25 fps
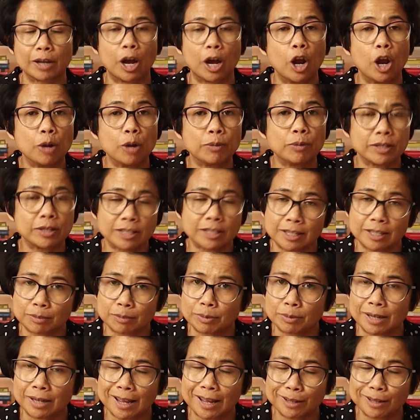I hope this has
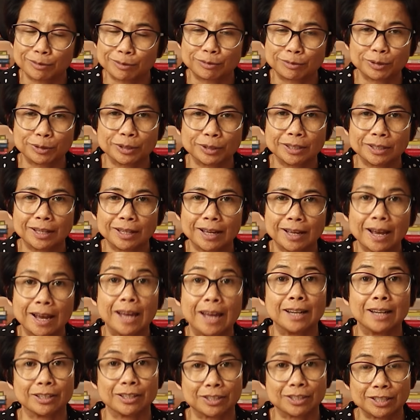been helpful
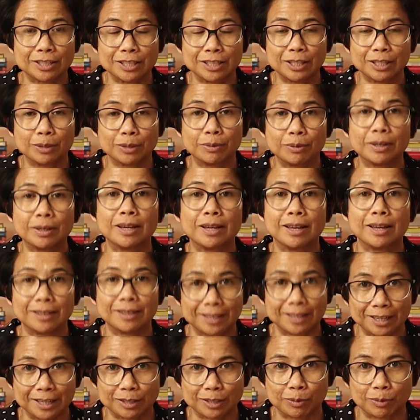and I'll see you in the
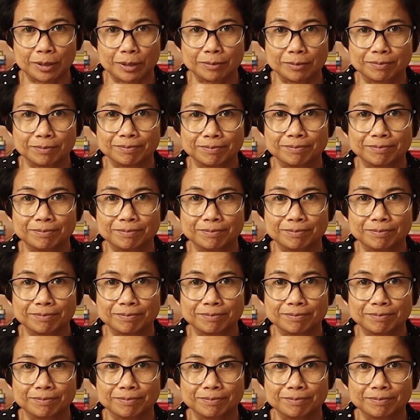next one.